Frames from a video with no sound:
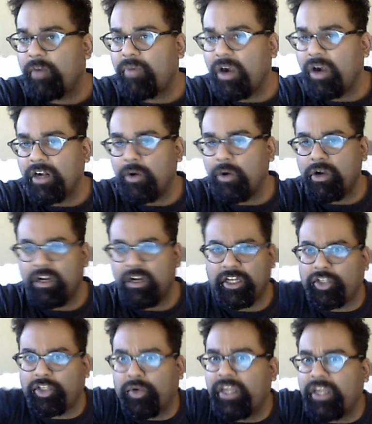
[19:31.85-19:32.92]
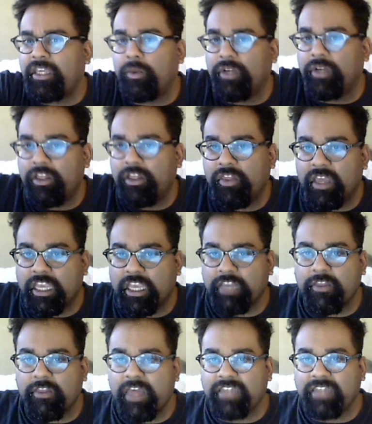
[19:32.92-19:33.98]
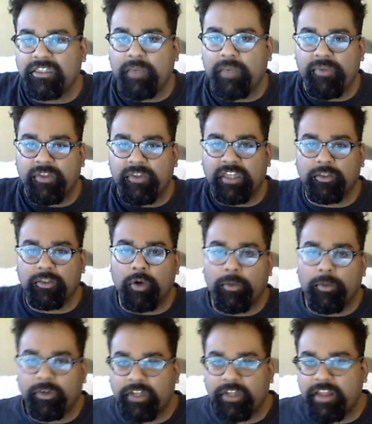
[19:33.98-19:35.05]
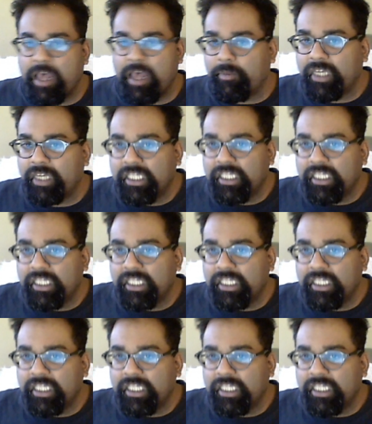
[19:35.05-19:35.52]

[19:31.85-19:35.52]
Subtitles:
part in order to trick you into thinking that that's something that's normal to them.